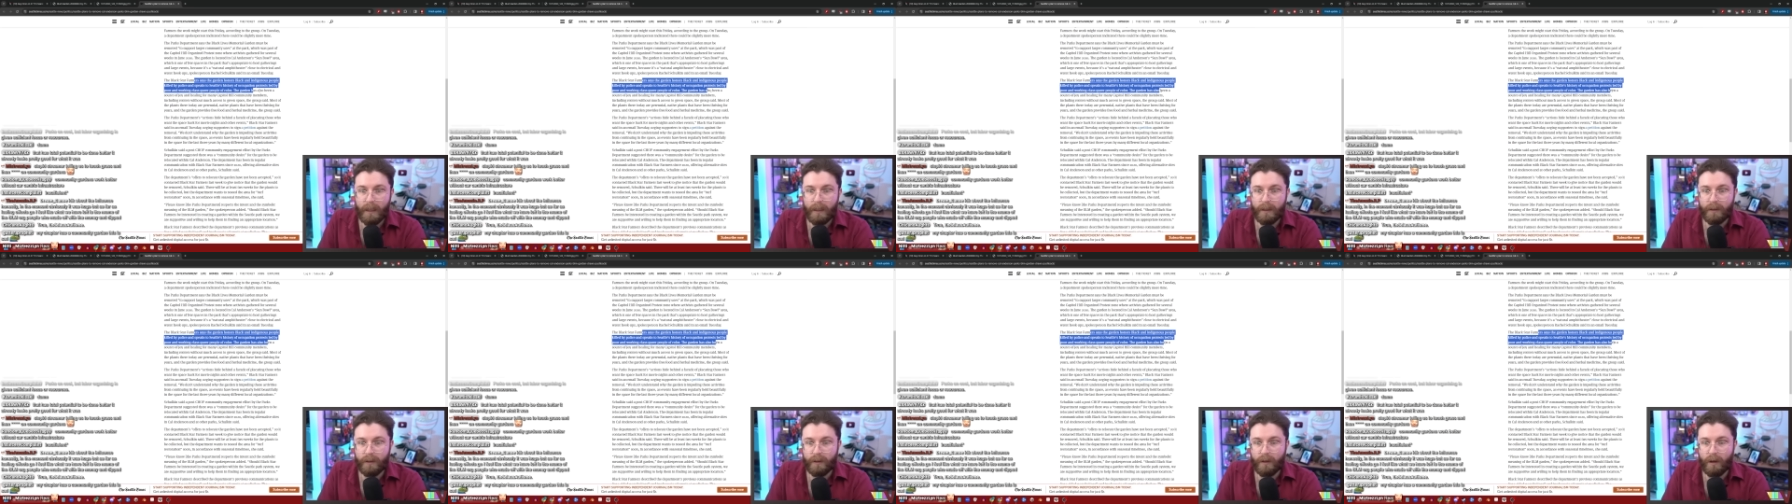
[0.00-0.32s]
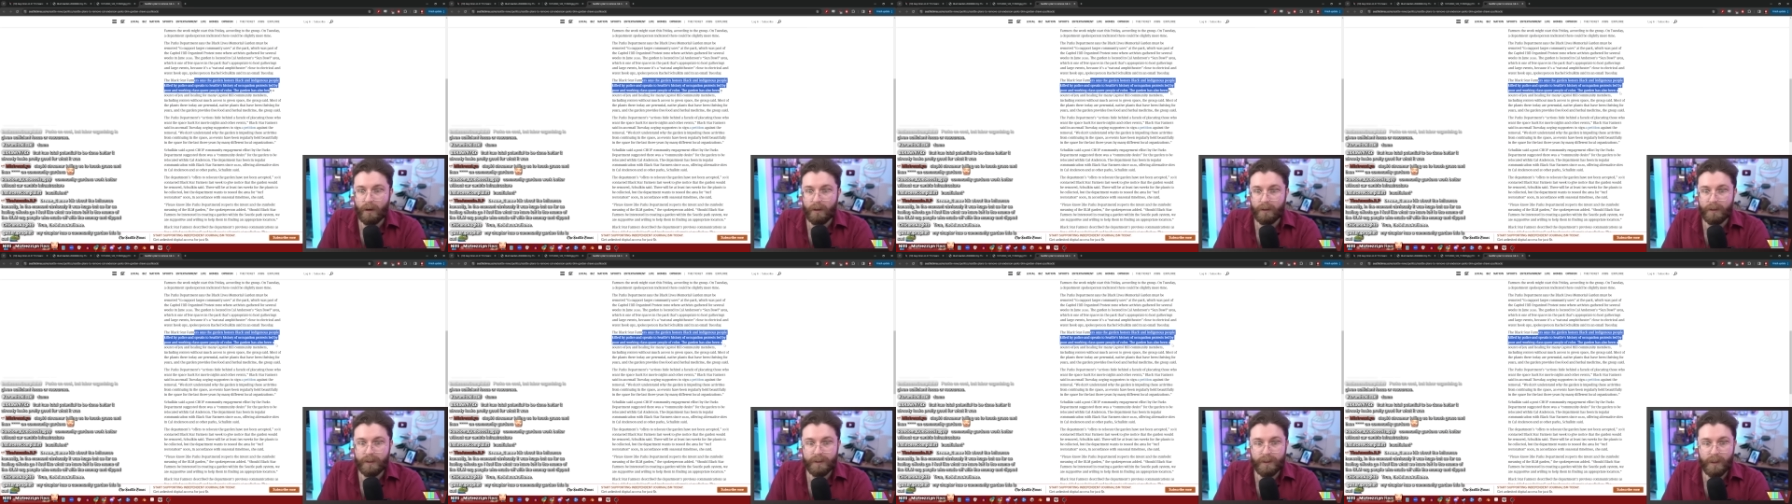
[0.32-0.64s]
The
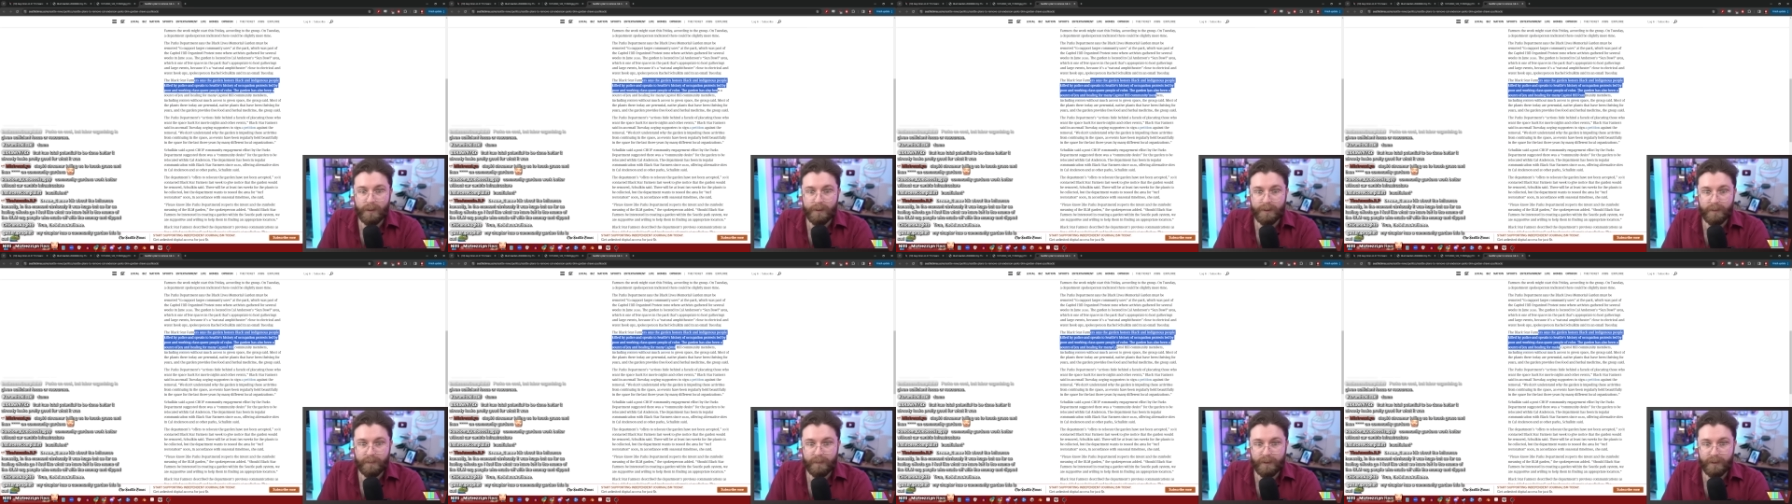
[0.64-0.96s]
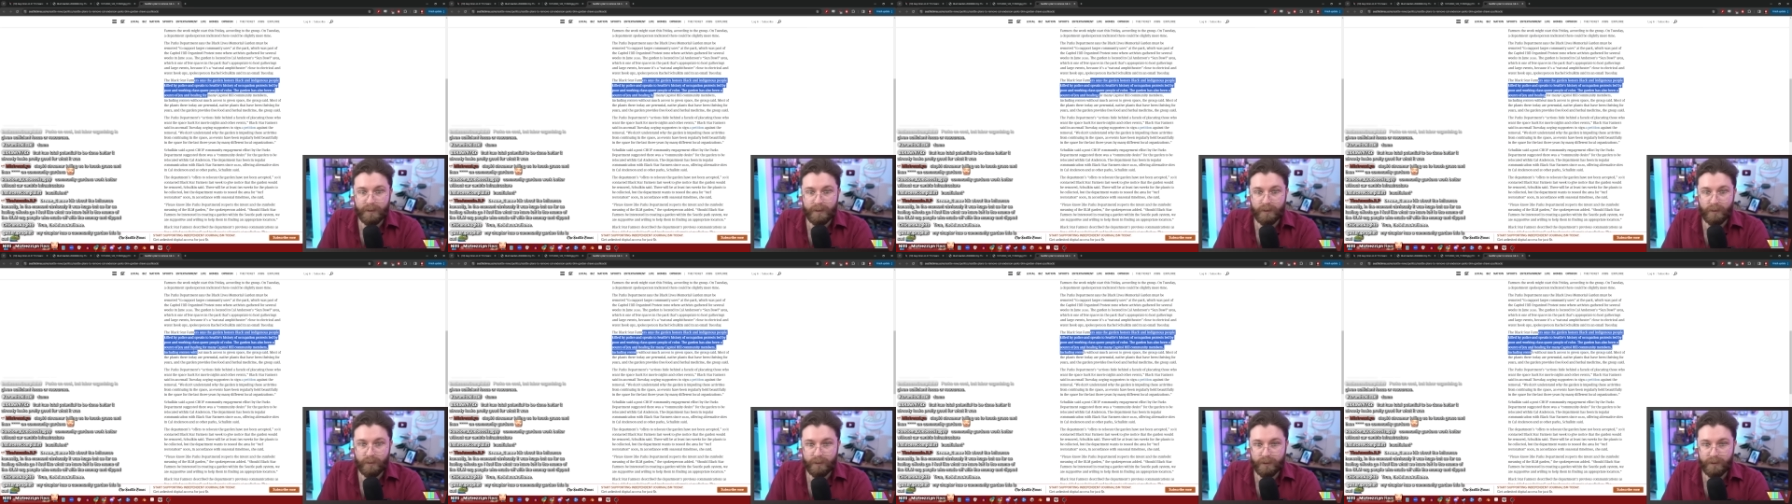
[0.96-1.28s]
garden has also been a
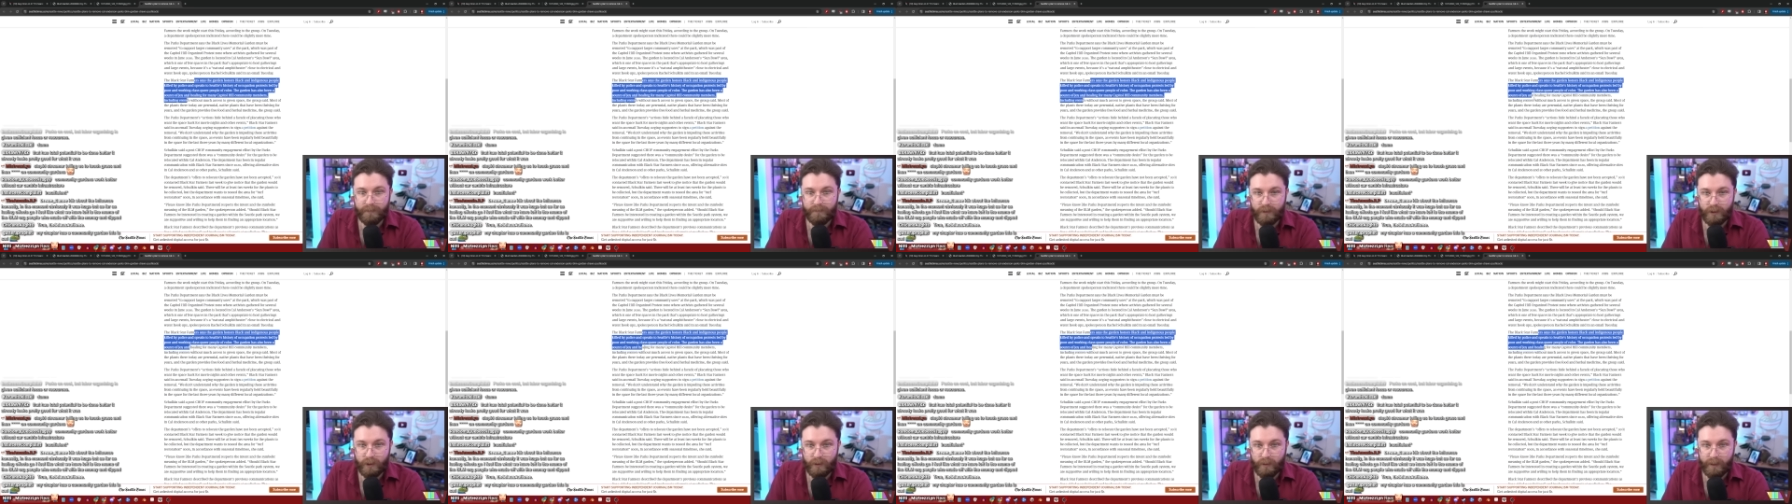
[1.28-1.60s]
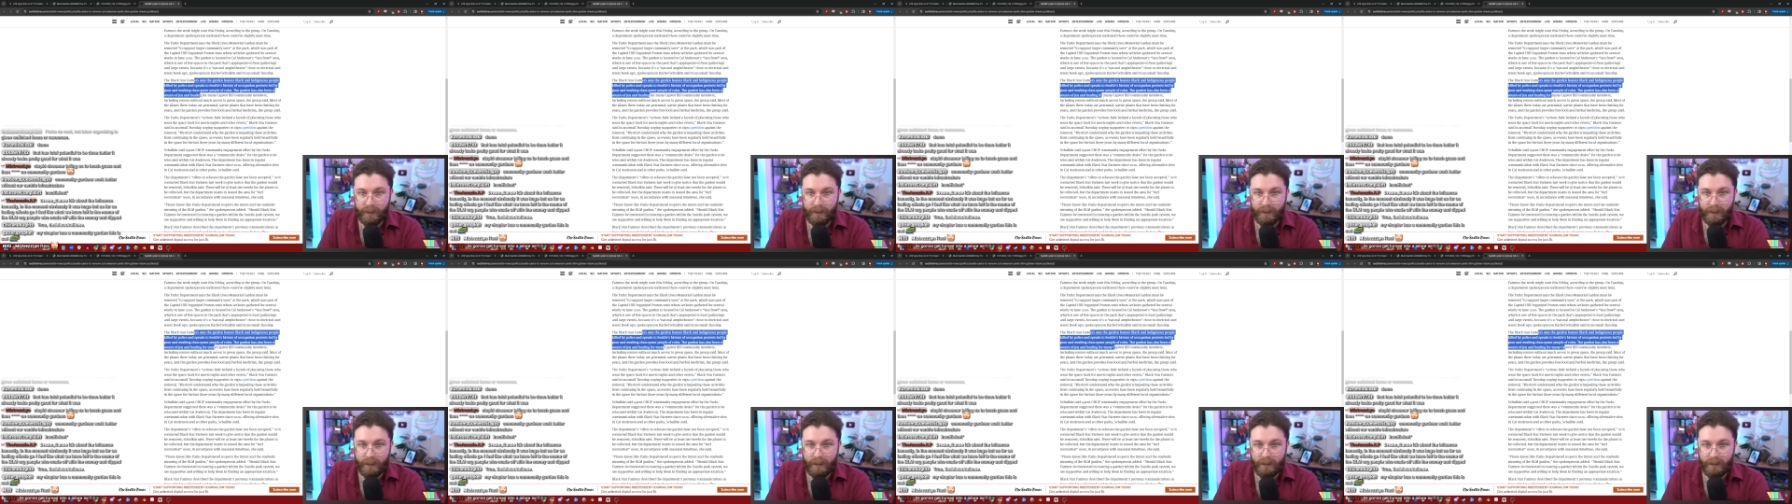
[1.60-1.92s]
source of joy
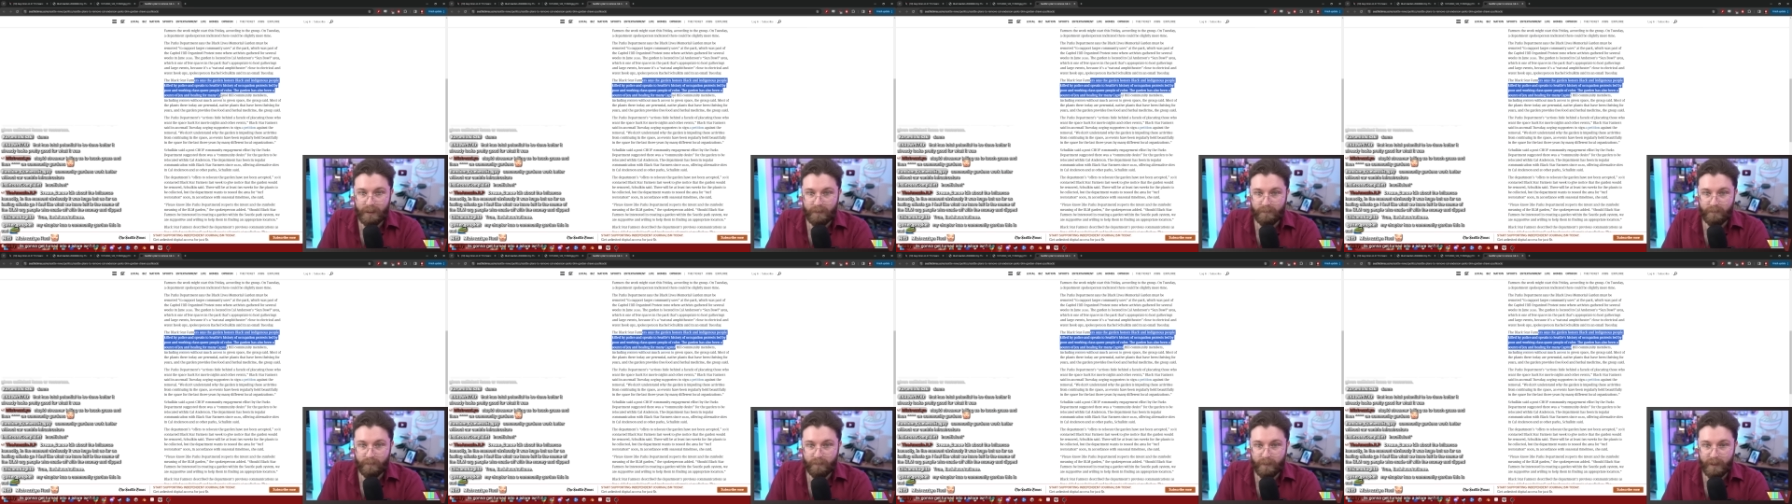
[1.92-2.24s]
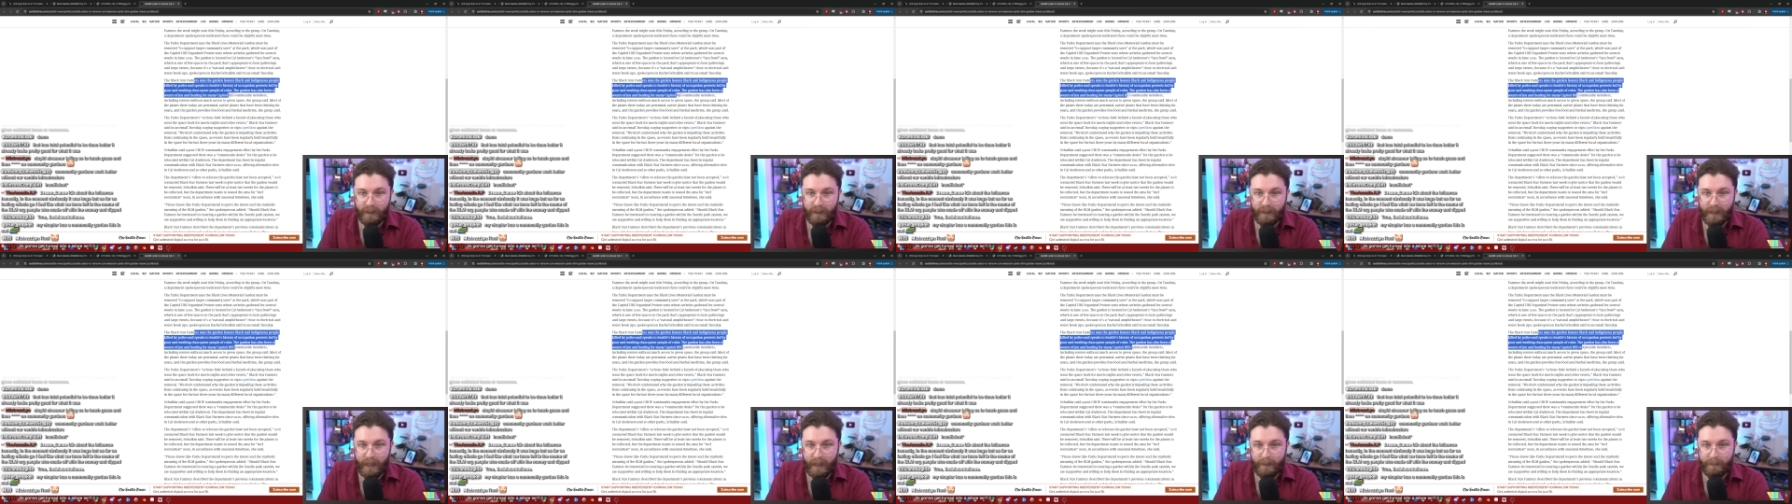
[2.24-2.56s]
and healing for
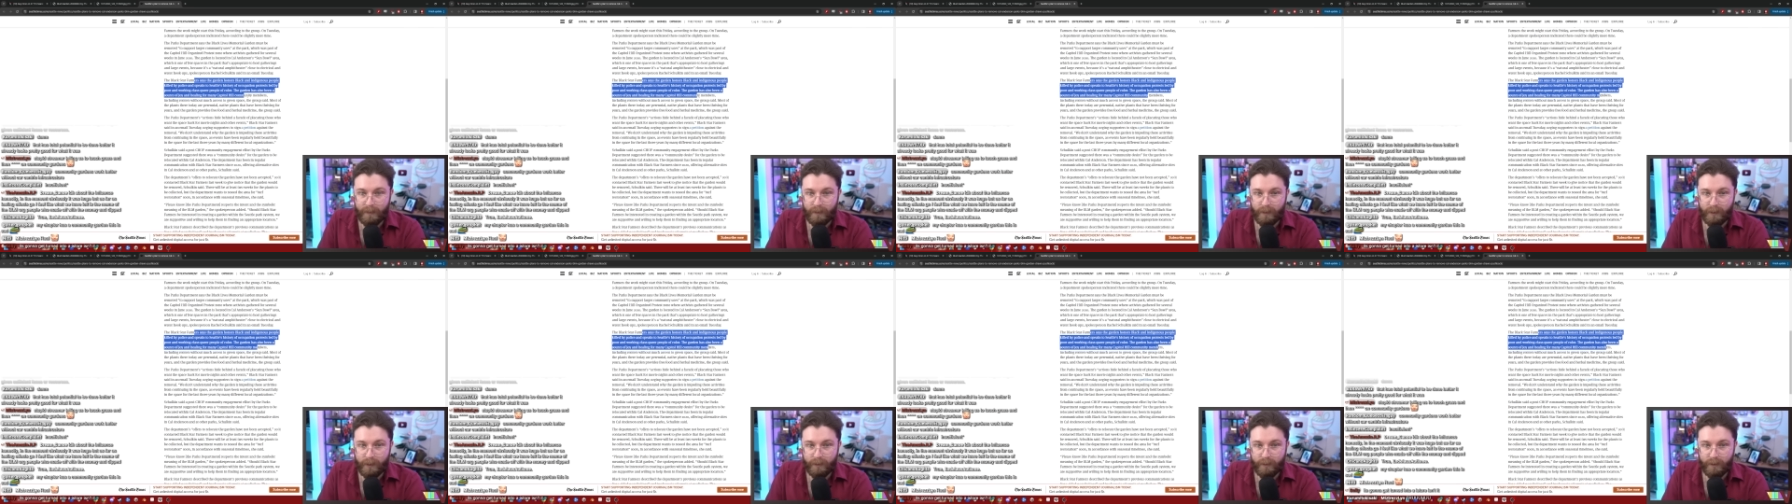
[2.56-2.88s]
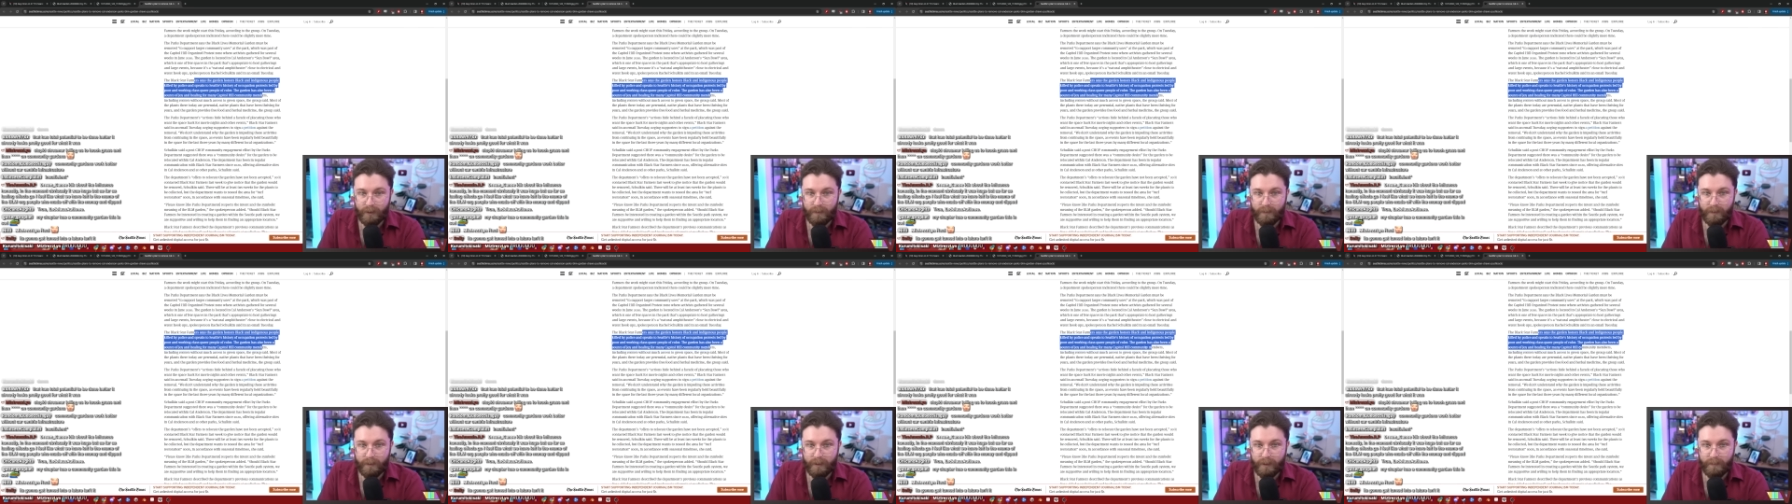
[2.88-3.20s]
many Capitol Hill
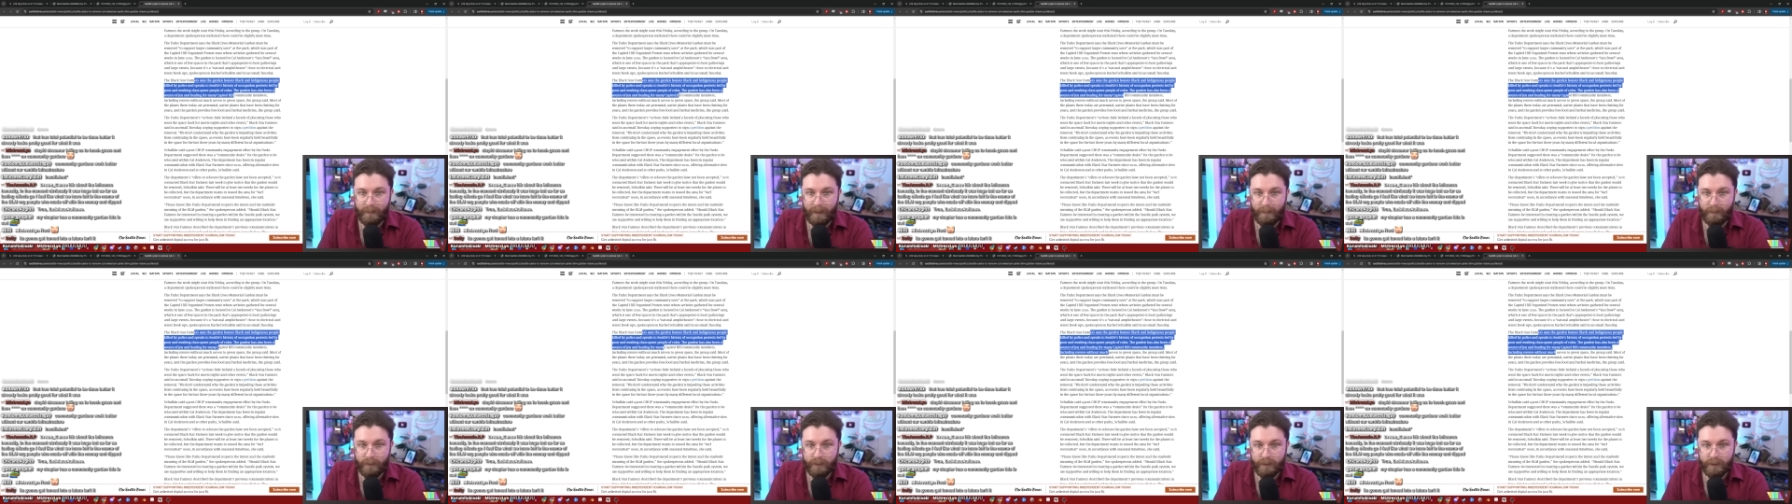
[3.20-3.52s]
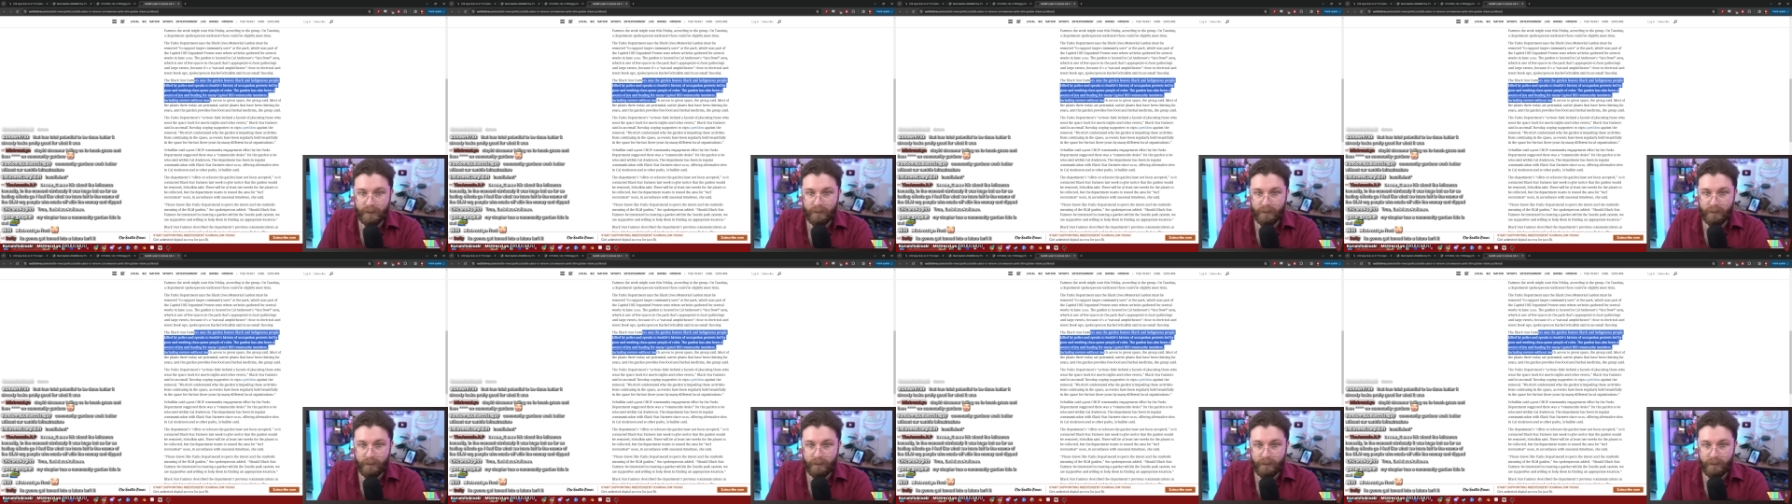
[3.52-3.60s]
community members,